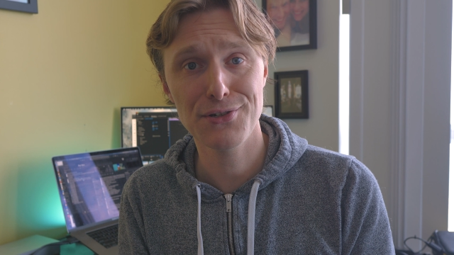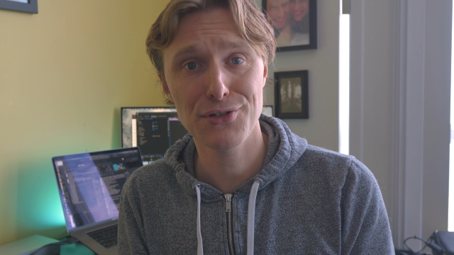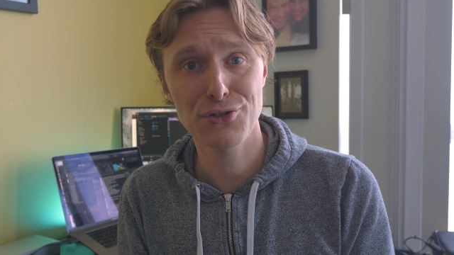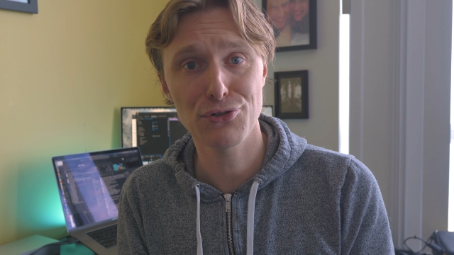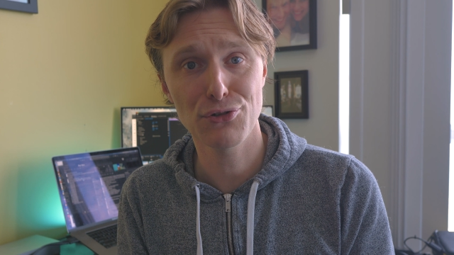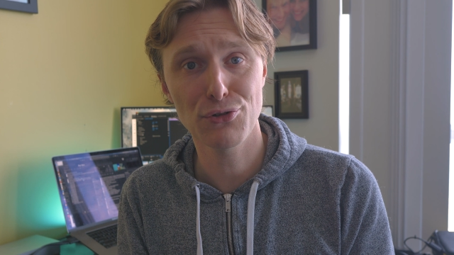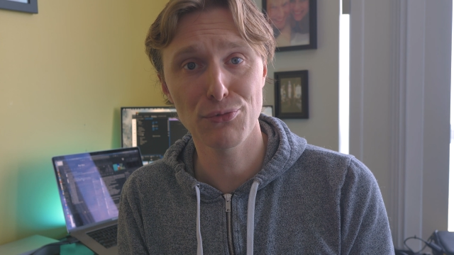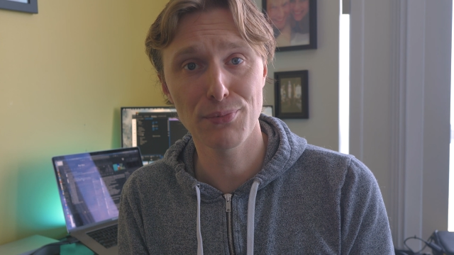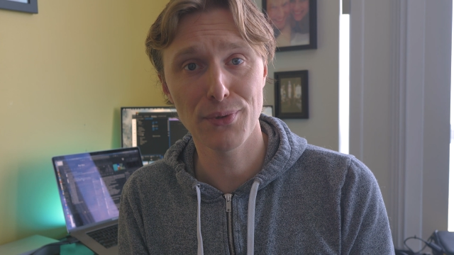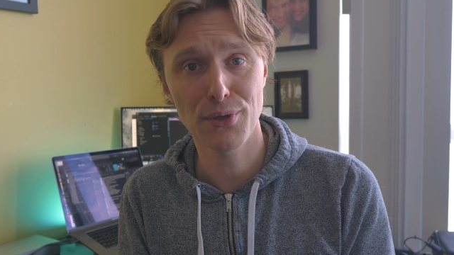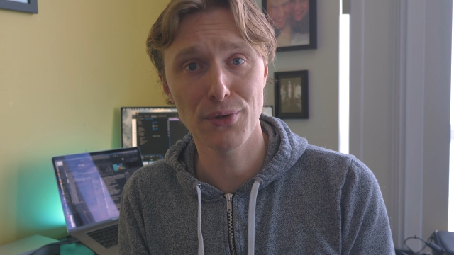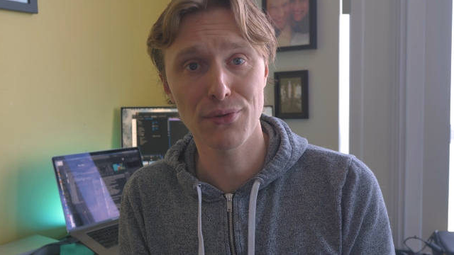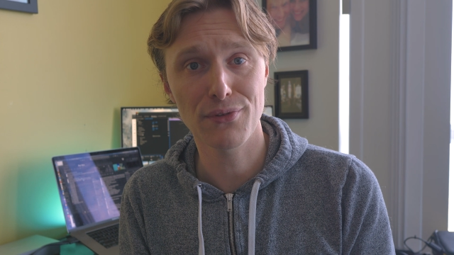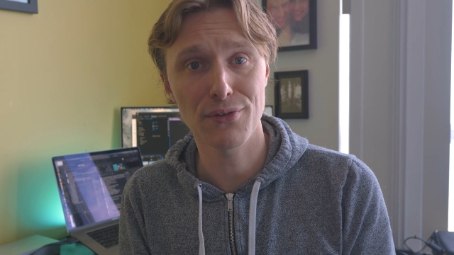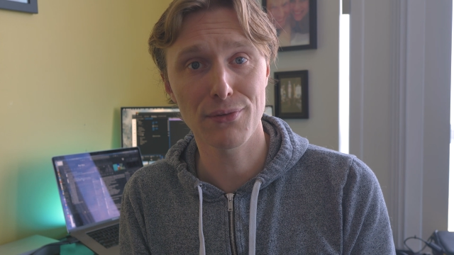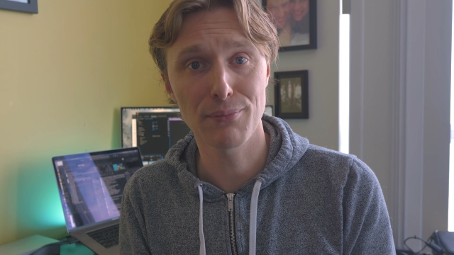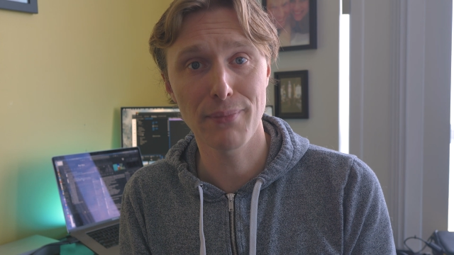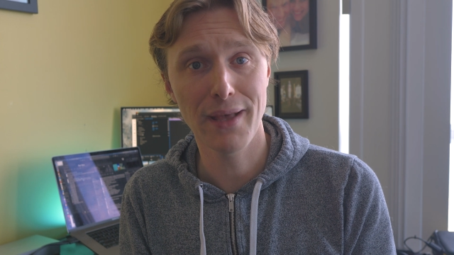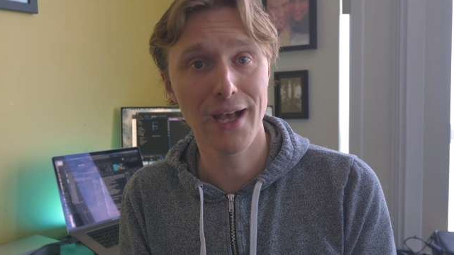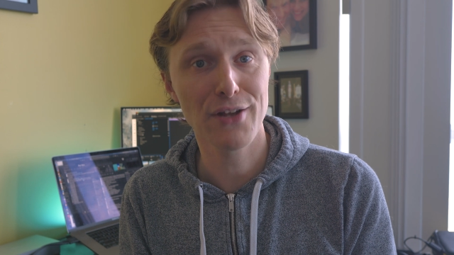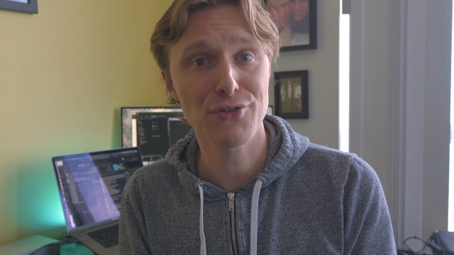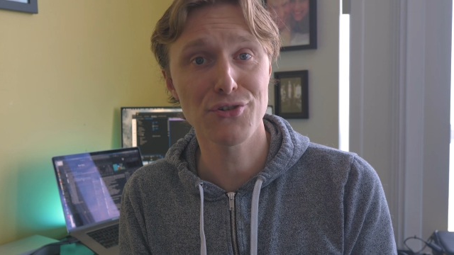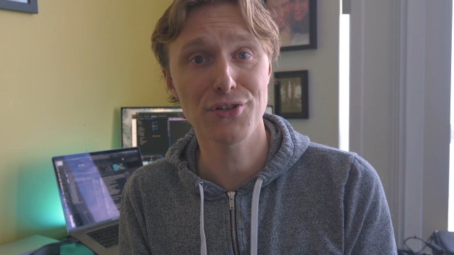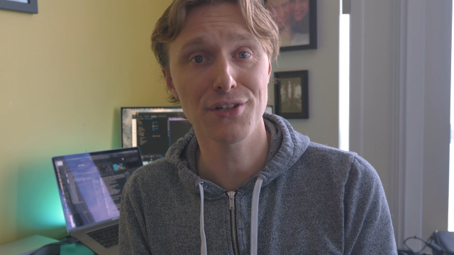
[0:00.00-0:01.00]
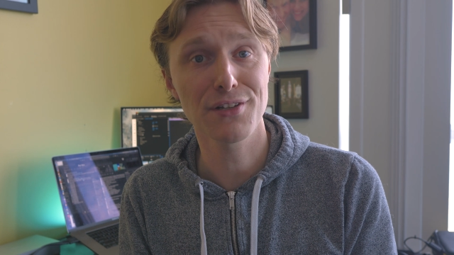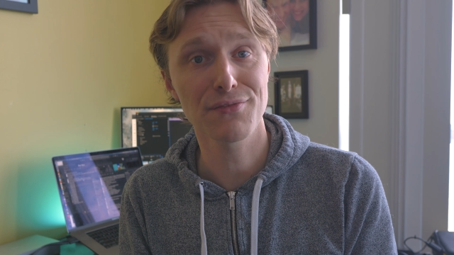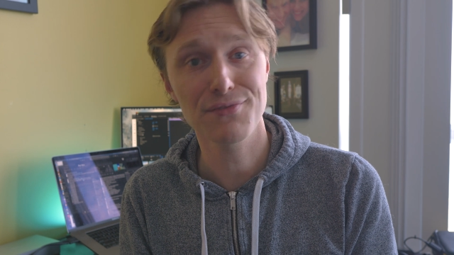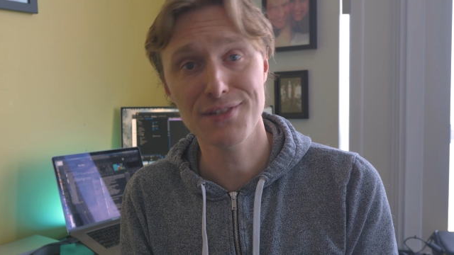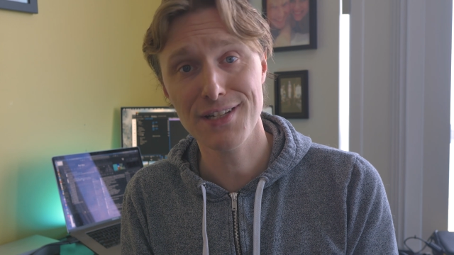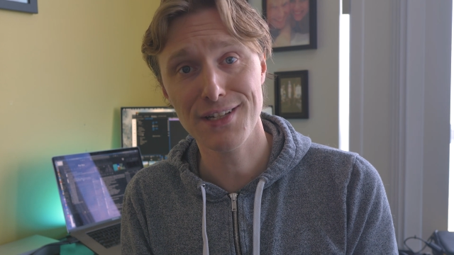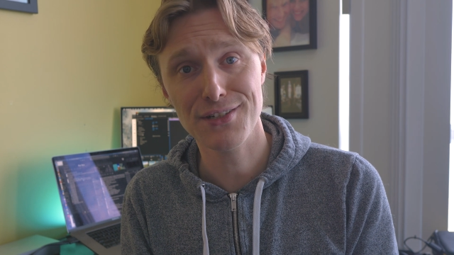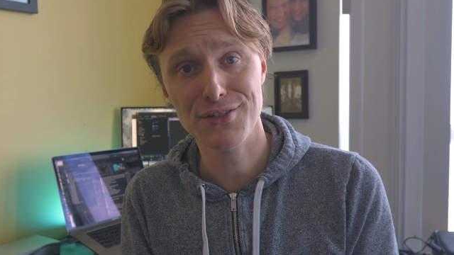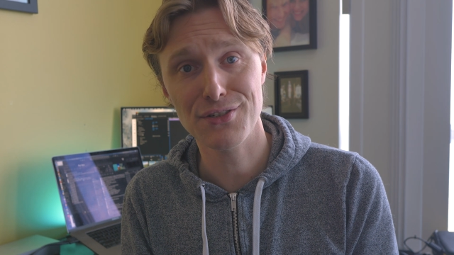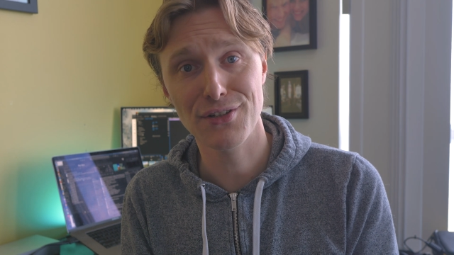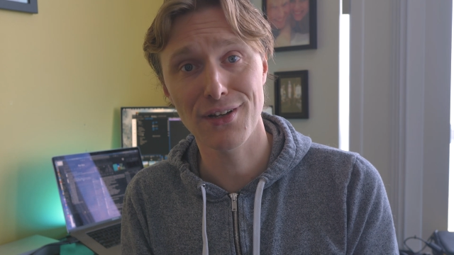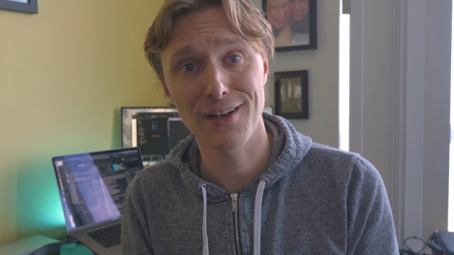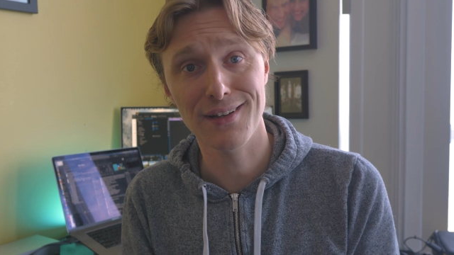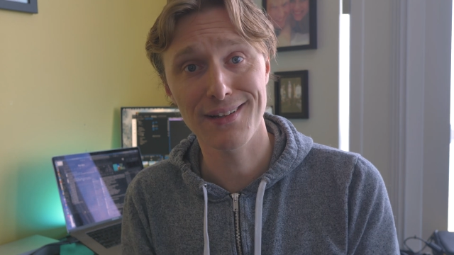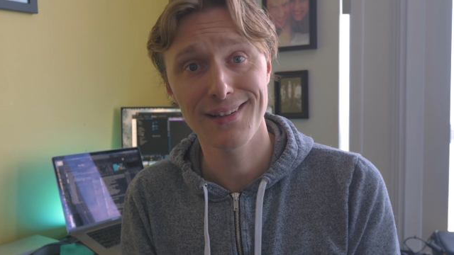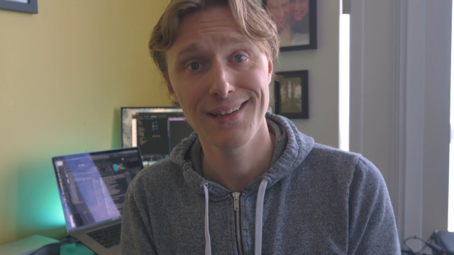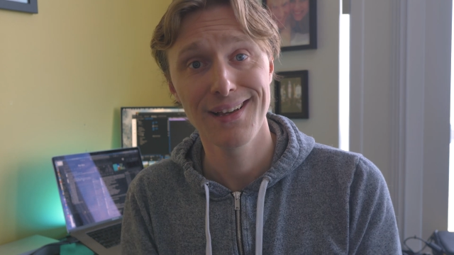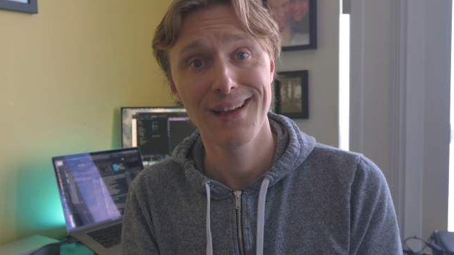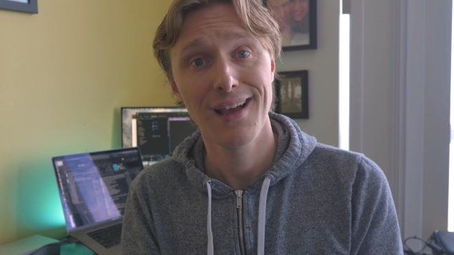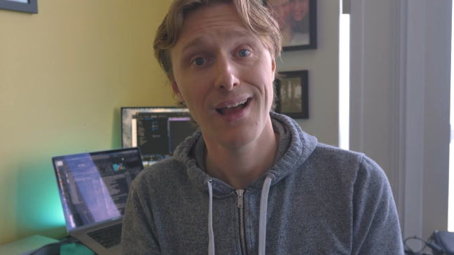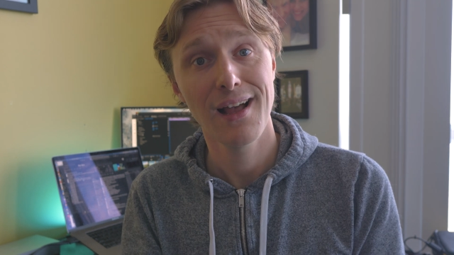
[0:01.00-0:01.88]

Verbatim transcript: to you about the magic of TikTok,